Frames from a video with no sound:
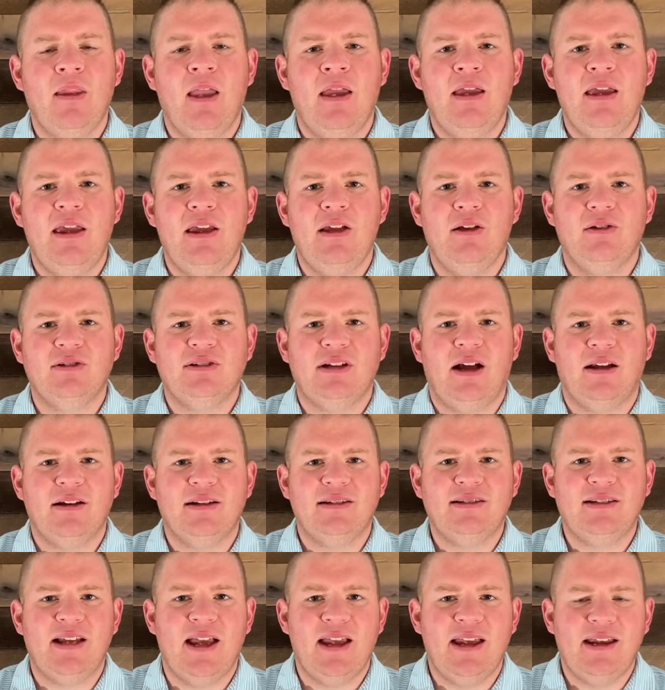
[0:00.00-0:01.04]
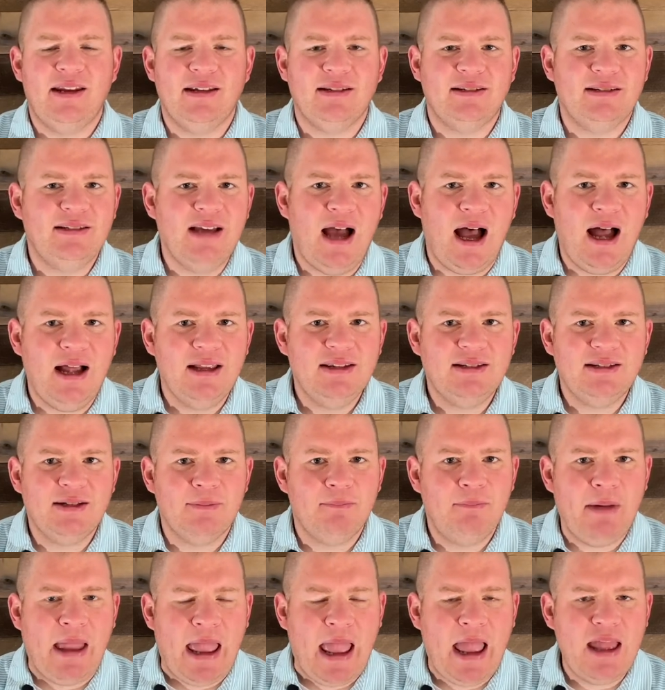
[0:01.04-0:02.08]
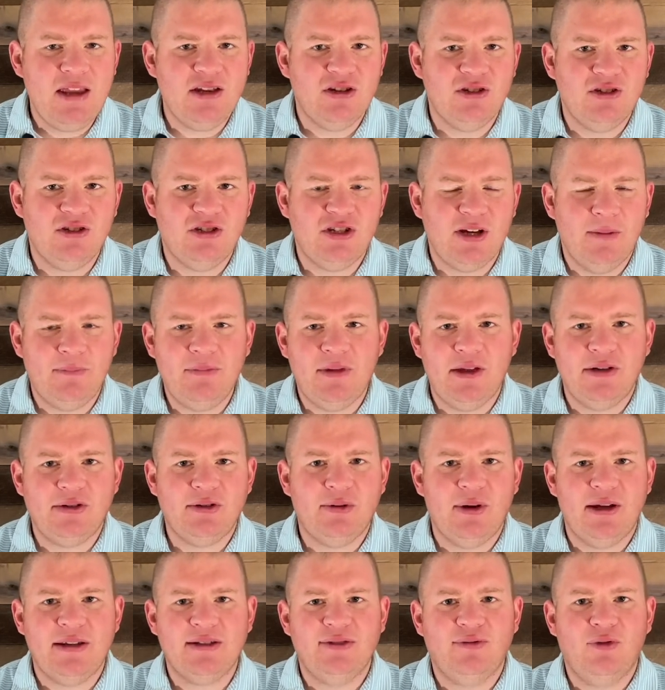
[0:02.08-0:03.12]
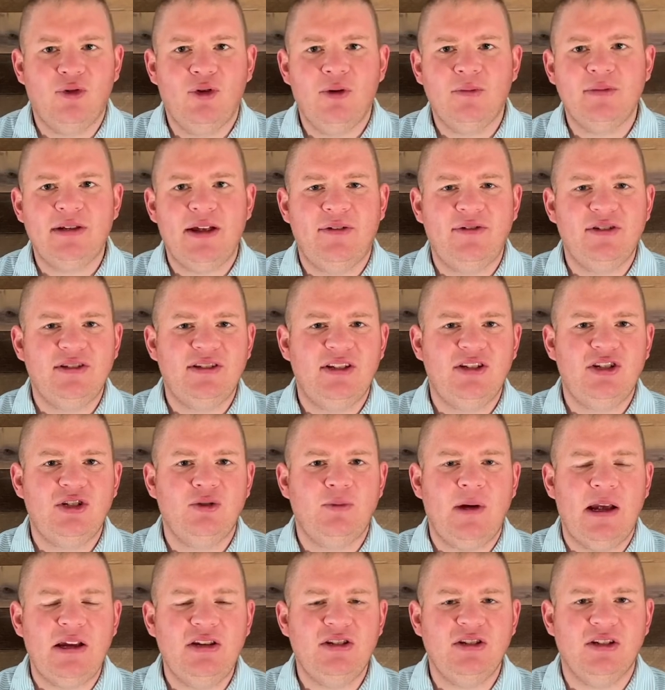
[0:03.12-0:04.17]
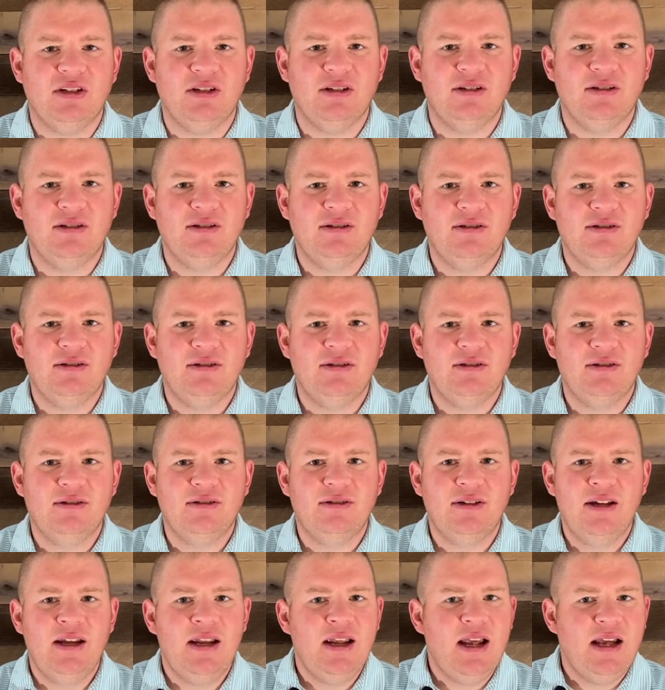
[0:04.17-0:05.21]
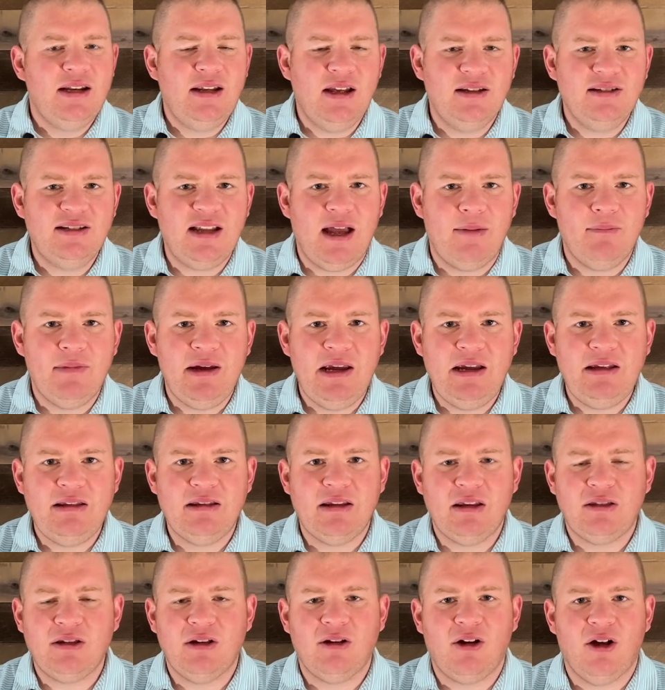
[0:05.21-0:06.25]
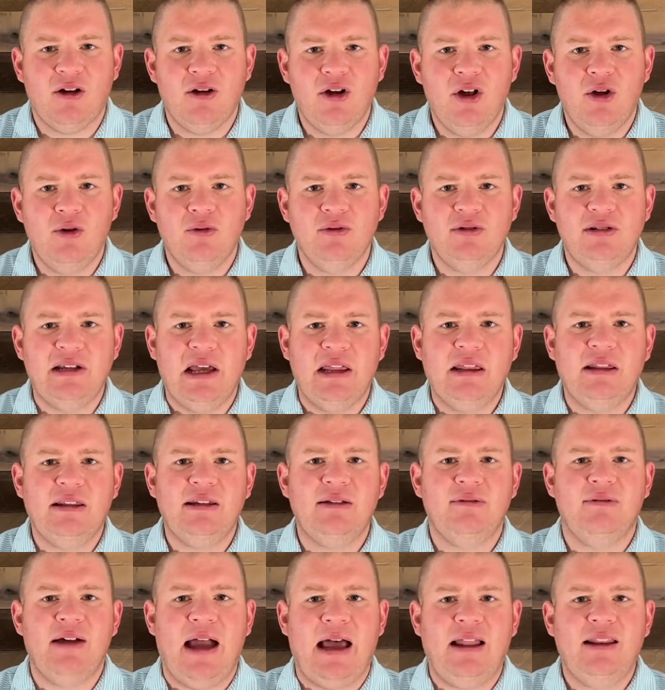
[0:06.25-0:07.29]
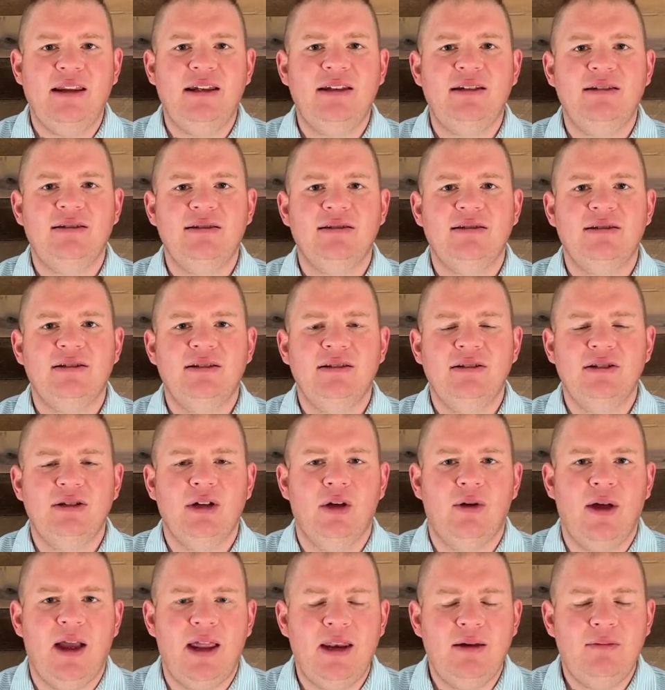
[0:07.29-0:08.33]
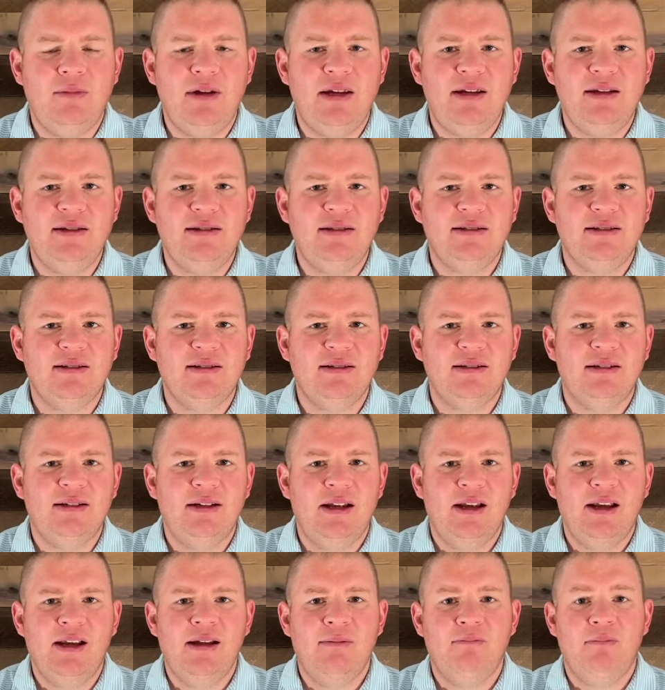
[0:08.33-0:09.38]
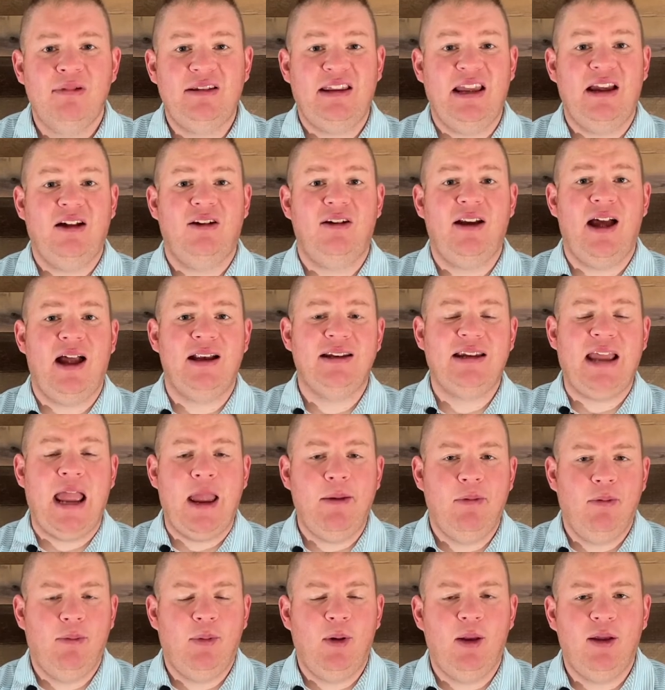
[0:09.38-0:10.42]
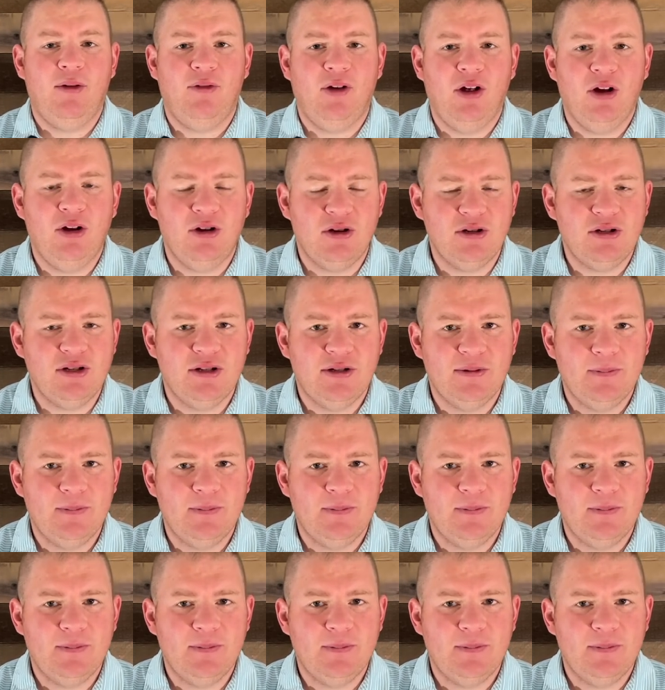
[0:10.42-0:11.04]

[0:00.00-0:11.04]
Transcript: He goes on to say, It is God's companionship that transforms every situation. It does not mean that there are no deathly valleys, no enemies, but they are not capable of hurt.